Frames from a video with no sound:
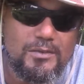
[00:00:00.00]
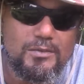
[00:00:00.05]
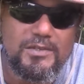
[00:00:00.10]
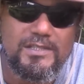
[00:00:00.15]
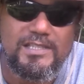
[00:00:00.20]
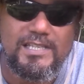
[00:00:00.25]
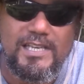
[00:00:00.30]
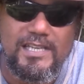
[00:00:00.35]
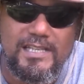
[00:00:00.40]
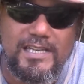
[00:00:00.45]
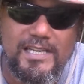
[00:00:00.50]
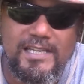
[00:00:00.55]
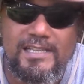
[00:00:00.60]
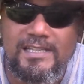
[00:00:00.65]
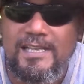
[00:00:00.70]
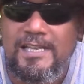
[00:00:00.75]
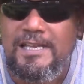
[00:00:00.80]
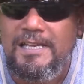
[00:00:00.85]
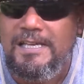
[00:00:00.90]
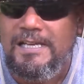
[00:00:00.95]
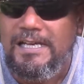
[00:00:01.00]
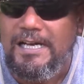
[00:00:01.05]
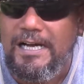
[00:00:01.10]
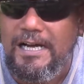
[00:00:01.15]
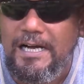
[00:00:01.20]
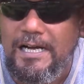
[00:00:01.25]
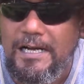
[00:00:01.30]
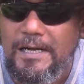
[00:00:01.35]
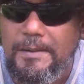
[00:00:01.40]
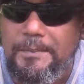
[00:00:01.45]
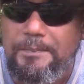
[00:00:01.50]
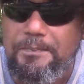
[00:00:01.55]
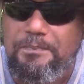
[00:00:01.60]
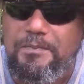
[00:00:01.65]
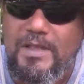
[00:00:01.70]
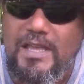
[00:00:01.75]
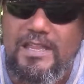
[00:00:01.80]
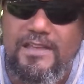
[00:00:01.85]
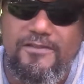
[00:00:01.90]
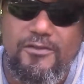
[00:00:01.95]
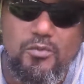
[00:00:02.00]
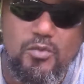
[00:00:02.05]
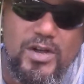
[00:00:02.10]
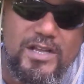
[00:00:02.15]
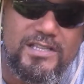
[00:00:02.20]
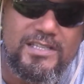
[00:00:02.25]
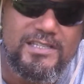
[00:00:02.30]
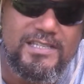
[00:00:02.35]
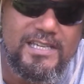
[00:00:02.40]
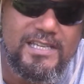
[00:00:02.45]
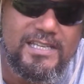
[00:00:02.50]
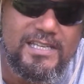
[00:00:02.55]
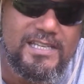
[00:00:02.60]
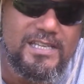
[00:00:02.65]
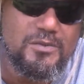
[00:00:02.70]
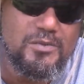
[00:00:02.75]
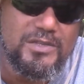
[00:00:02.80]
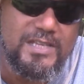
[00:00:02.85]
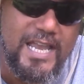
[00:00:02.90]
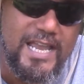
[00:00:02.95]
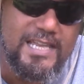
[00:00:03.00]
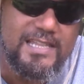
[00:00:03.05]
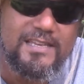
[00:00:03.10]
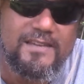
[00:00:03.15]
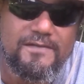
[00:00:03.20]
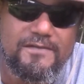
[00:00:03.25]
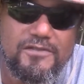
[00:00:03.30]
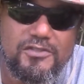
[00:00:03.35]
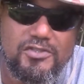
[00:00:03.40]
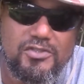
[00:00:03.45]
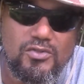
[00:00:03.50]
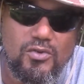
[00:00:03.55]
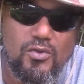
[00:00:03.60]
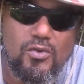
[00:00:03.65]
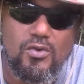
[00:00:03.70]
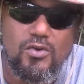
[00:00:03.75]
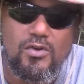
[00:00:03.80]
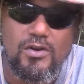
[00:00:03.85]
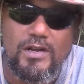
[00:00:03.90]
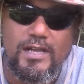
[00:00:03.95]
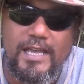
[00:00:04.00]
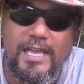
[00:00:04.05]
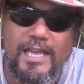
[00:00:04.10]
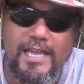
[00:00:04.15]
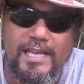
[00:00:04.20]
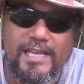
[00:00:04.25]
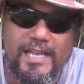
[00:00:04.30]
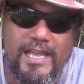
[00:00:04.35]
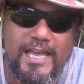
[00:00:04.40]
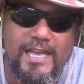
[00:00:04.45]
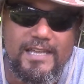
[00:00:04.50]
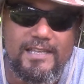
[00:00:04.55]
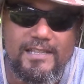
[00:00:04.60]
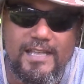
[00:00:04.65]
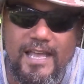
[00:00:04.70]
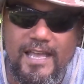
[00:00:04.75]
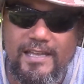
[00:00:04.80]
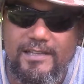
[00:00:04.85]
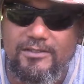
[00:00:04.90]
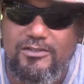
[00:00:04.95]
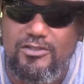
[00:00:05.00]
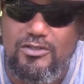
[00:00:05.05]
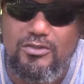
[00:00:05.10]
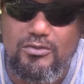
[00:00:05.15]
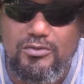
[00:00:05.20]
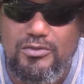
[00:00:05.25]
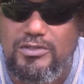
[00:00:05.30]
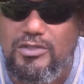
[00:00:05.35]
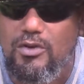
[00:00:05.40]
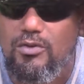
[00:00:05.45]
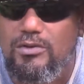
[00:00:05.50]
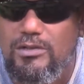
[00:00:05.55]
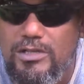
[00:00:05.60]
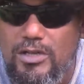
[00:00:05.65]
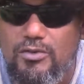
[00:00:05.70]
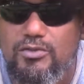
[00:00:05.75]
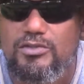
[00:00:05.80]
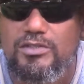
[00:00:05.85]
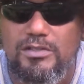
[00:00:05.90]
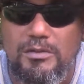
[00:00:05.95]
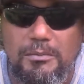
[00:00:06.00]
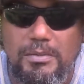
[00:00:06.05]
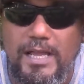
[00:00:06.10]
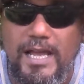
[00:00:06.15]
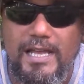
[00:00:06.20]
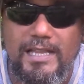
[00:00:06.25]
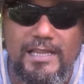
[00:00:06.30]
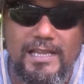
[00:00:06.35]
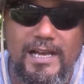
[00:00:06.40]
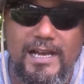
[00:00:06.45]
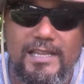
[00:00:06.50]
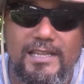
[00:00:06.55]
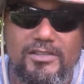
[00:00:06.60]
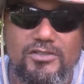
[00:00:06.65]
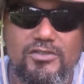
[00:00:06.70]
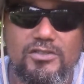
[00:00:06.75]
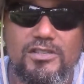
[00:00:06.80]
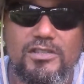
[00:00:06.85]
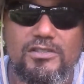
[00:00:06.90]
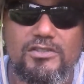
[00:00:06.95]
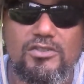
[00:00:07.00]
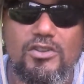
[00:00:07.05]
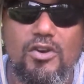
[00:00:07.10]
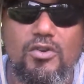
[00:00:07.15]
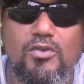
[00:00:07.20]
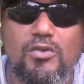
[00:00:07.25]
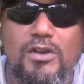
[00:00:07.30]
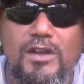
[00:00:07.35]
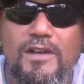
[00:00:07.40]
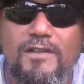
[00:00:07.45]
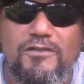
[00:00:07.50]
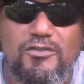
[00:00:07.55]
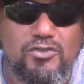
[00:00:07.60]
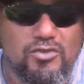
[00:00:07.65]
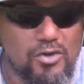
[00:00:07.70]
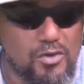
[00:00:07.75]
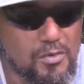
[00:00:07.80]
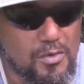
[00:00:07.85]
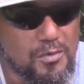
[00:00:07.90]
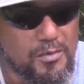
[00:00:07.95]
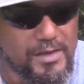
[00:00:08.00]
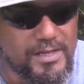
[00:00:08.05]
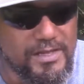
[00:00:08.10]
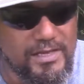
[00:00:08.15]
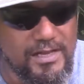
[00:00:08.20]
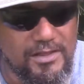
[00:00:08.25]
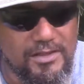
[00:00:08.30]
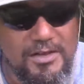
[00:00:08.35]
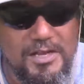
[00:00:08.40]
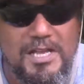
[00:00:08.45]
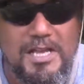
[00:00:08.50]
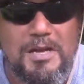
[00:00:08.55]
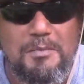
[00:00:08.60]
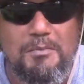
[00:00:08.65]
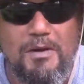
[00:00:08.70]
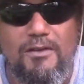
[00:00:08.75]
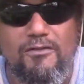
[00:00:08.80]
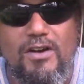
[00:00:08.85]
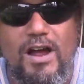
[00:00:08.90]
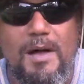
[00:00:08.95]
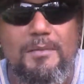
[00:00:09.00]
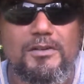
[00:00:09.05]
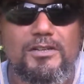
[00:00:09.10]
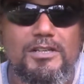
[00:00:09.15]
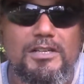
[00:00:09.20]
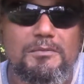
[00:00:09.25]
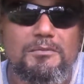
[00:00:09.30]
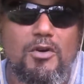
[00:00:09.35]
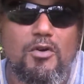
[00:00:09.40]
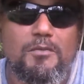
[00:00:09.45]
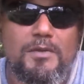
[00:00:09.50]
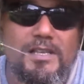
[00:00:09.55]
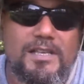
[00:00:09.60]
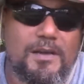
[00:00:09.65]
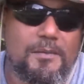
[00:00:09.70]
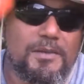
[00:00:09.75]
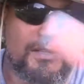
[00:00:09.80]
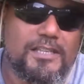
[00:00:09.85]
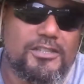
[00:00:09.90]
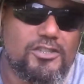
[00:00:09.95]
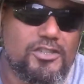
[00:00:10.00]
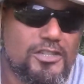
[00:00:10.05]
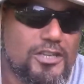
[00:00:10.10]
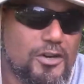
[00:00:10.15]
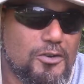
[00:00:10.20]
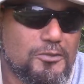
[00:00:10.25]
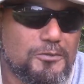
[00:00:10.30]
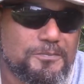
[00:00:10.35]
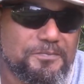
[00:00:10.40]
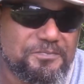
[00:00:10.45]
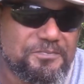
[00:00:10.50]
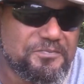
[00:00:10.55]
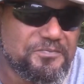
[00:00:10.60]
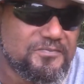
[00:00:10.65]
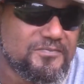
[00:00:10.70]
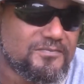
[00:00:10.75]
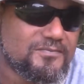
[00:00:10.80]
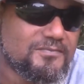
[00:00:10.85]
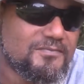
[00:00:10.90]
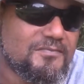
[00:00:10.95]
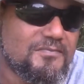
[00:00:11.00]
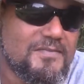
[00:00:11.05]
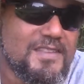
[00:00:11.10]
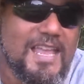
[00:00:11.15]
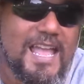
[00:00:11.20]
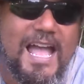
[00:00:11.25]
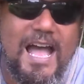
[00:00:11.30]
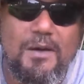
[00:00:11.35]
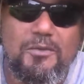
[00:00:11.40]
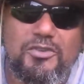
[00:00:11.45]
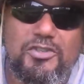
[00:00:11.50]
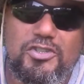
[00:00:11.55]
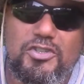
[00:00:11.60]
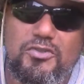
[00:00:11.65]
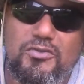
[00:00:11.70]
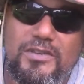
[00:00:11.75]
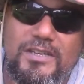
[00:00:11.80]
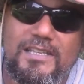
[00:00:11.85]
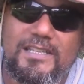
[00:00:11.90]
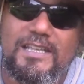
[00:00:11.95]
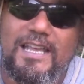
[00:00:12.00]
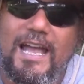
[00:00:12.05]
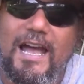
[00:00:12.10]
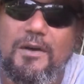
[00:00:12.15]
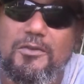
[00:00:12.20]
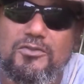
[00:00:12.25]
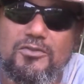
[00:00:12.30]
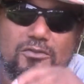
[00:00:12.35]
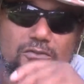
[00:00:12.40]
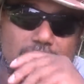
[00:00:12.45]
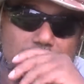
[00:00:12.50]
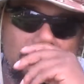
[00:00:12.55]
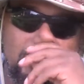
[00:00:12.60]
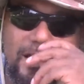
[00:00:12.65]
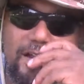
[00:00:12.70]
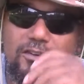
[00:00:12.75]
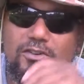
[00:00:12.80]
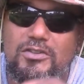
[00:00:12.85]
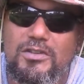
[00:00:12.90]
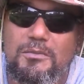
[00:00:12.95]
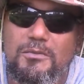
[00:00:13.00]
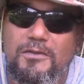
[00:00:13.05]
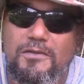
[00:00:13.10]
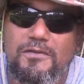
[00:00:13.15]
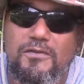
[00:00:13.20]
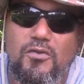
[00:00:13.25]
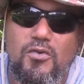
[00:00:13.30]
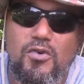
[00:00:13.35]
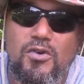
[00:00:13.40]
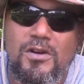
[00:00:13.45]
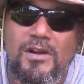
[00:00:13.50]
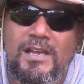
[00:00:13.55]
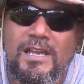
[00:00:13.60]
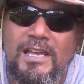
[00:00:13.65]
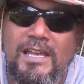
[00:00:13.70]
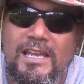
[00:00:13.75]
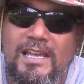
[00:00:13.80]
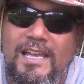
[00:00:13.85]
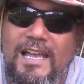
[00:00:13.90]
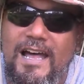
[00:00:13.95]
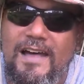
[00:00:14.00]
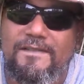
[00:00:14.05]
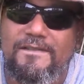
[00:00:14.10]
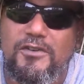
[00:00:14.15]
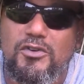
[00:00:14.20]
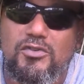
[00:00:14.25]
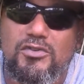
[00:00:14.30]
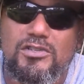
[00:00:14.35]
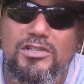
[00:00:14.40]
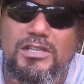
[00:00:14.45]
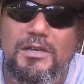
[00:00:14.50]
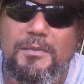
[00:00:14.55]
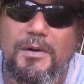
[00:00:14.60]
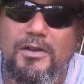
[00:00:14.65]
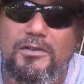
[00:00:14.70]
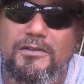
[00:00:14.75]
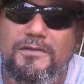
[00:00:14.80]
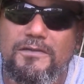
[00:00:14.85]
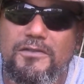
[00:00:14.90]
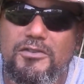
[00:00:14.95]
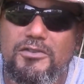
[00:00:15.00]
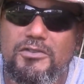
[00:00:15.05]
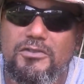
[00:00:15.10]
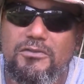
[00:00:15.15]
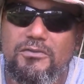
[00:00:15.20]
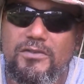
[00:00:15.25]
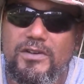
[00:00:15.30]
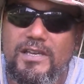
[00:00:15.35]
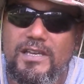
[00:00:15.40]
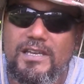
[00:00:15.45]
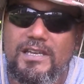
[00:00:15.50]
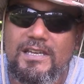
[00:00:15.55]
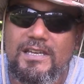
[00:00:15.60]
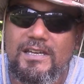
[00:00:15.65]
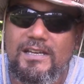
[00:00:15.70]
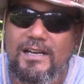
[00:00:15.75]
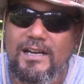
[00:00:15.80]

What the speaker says: it was 10 in. And if it wasn't 10 in, it was 8 in for sure, and 2 so close to the black line that you couldn't know for sure one way or the other. My Robin Hood moment, I'm gonna let you go. I was shooting, I was on arrow number 4. I felt good about the first 3.